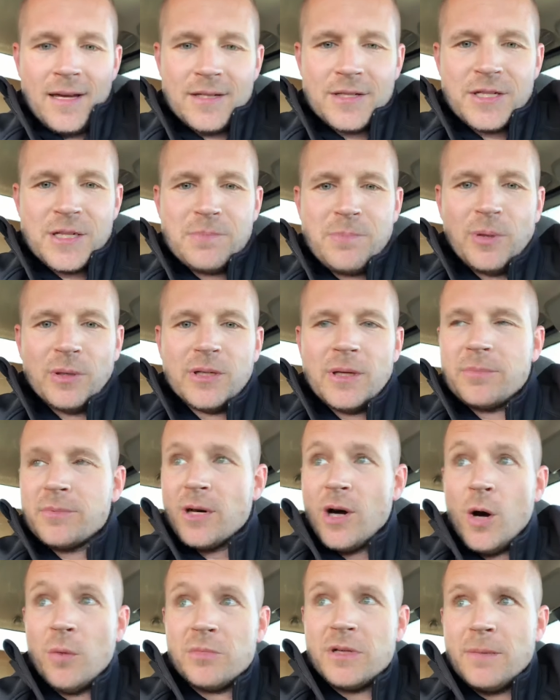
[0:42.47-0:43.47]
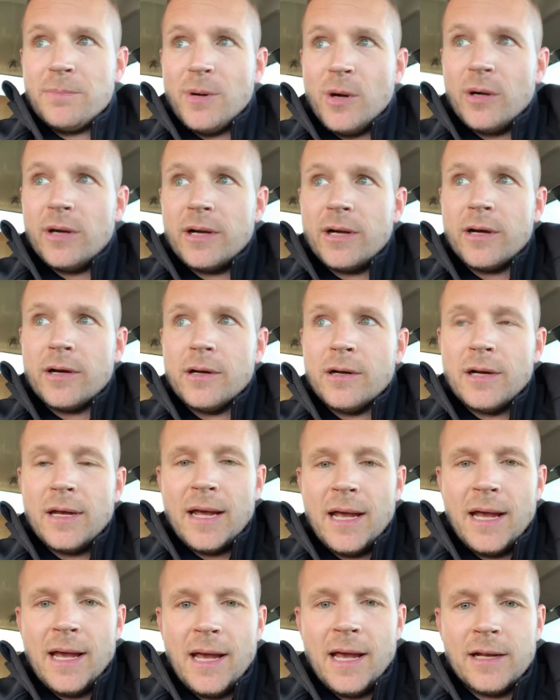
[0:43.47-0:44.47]
I just pulled up to Home Depot here,
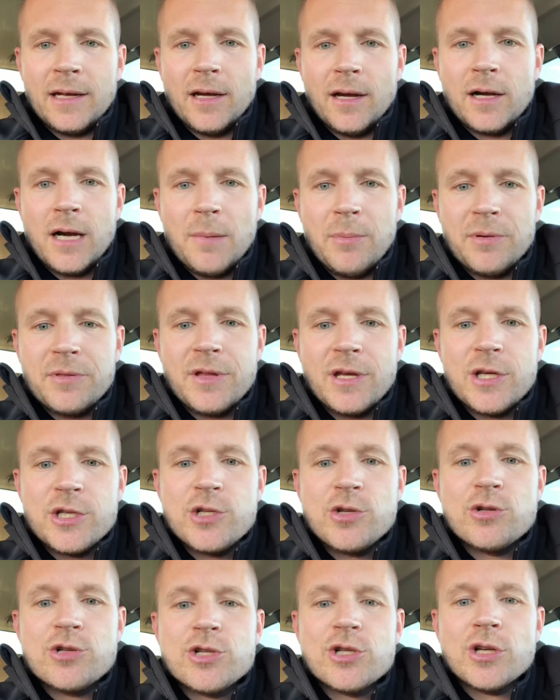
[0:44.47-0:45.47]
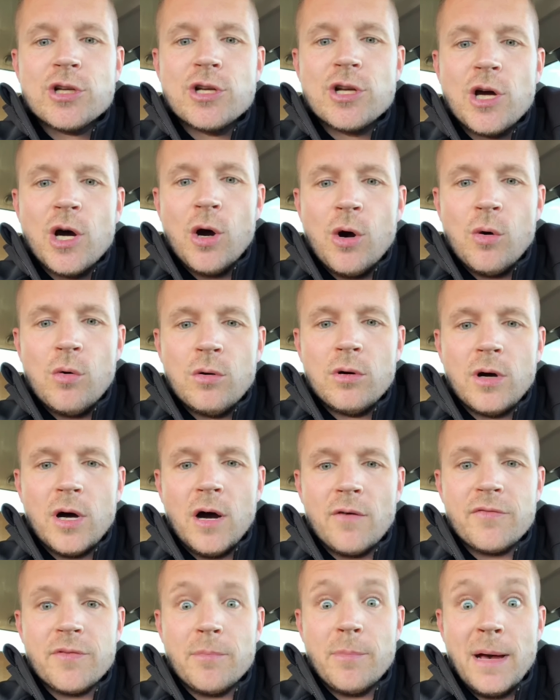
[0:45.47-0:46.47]
and a couple things you should know
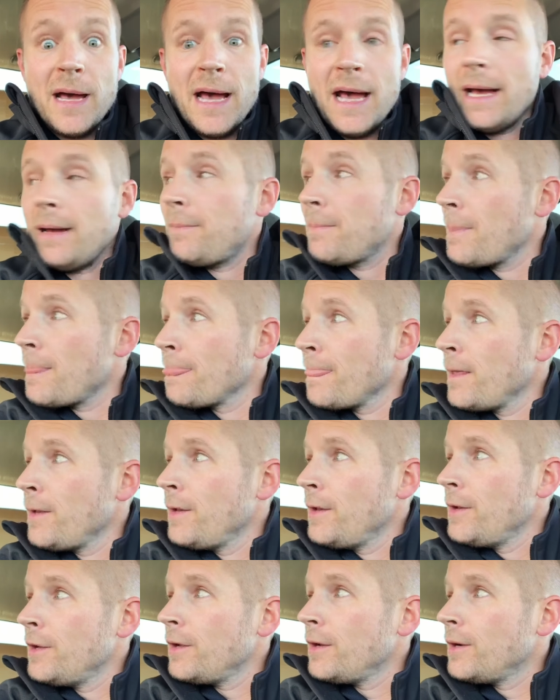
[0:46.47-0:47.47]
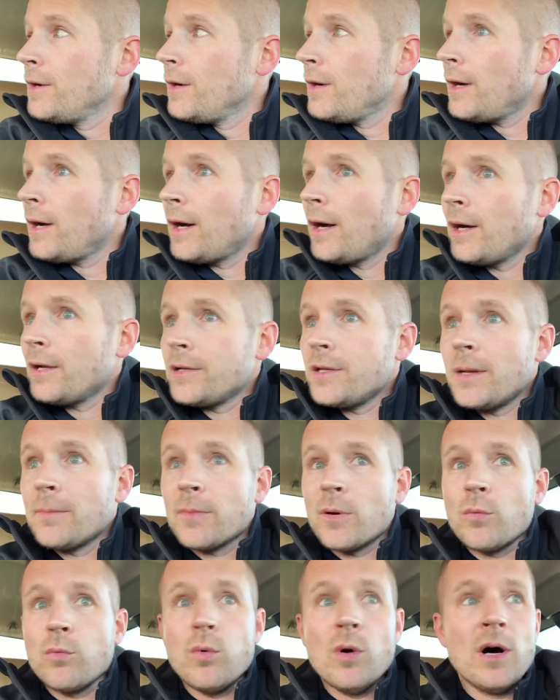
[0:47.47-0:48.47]
off the bat.
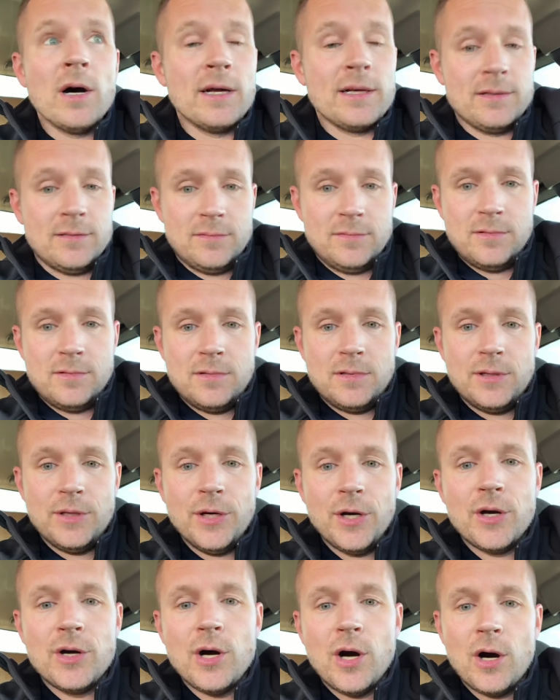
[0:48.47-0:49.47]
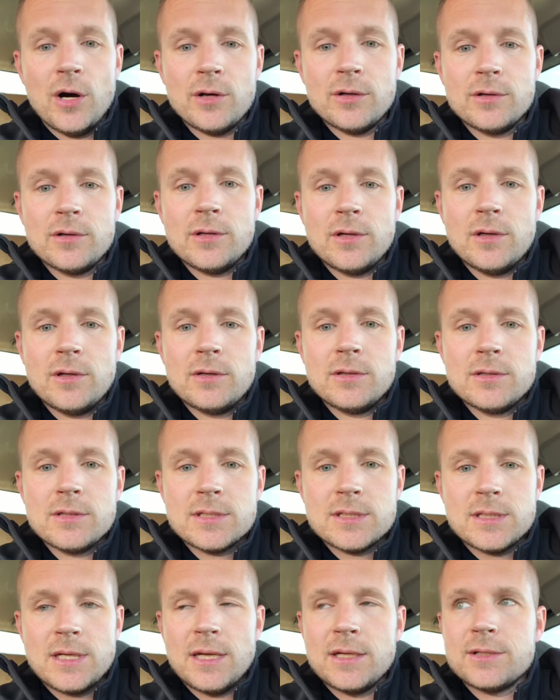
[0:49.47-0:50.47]
Number one, the garden
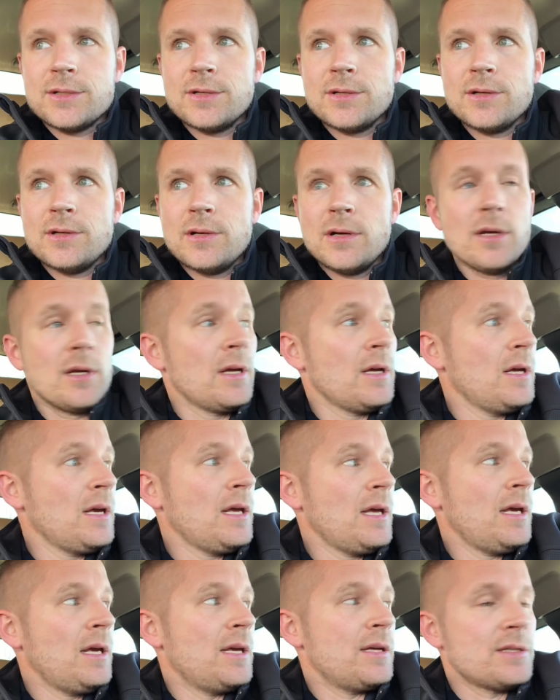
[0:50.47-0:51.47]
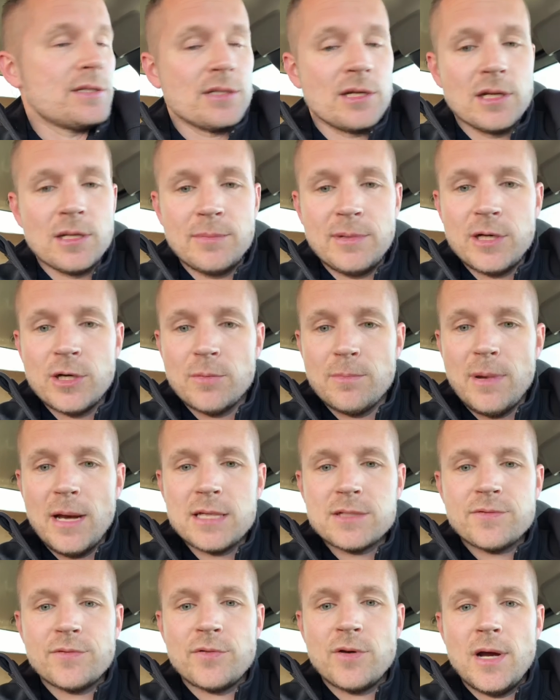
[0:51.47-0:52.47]
center is going to be your
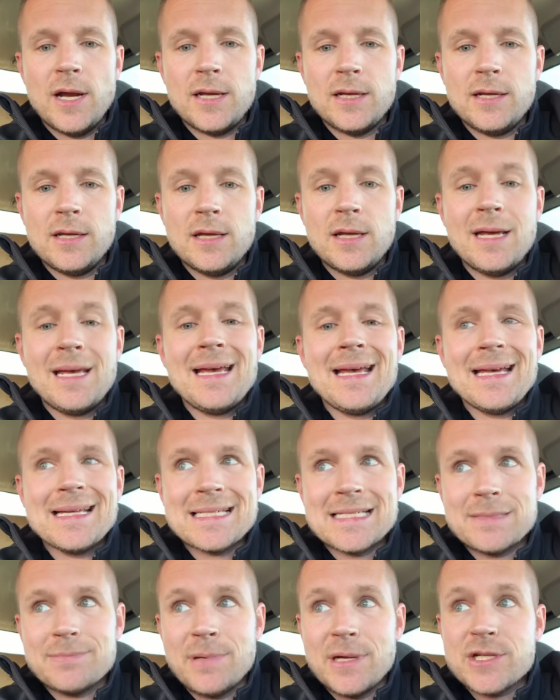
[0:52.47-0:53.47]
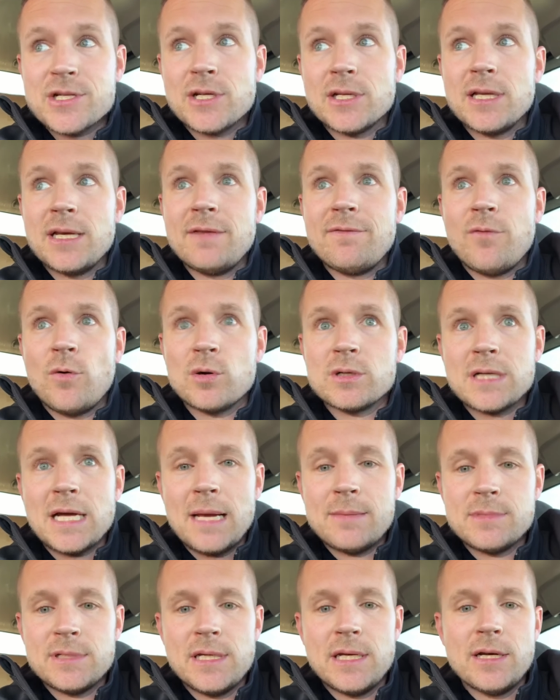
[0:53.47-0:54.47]
best friend, especially 4
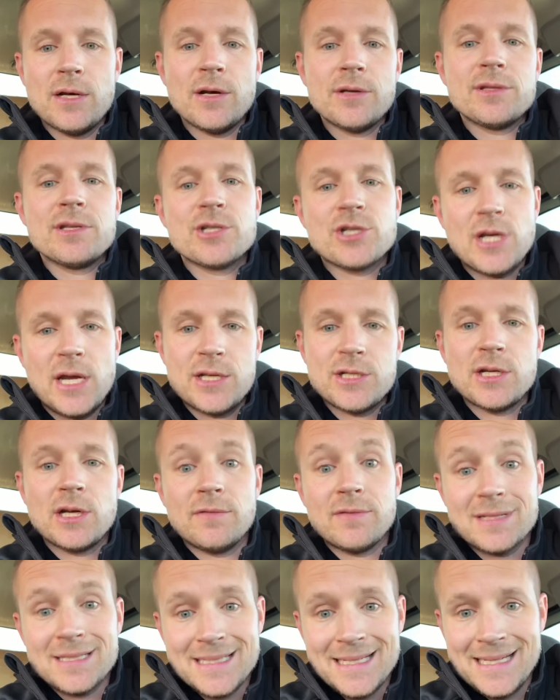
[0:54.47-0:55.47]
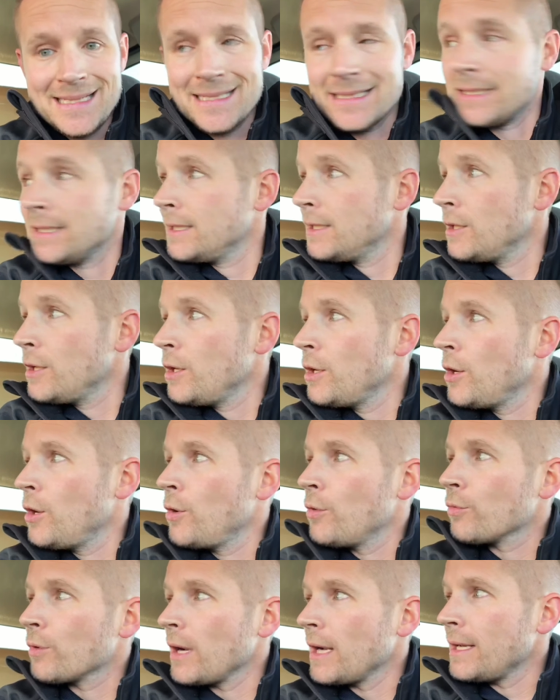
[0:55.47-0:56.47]
times a year at the changing of the season.
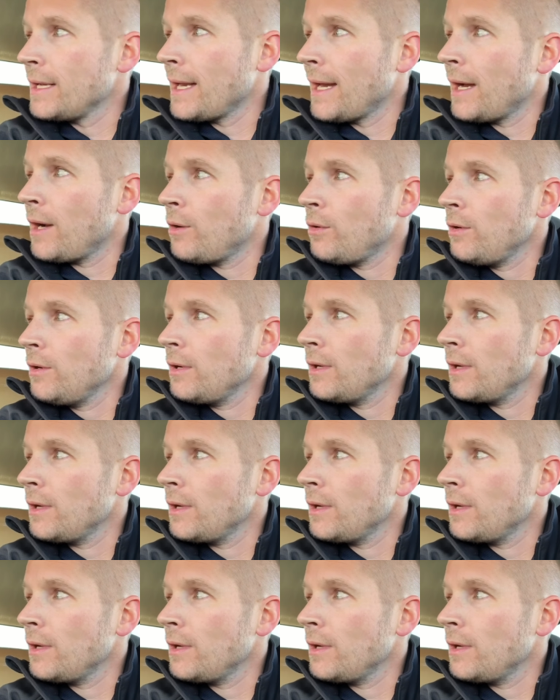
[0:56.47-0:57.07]
Right now,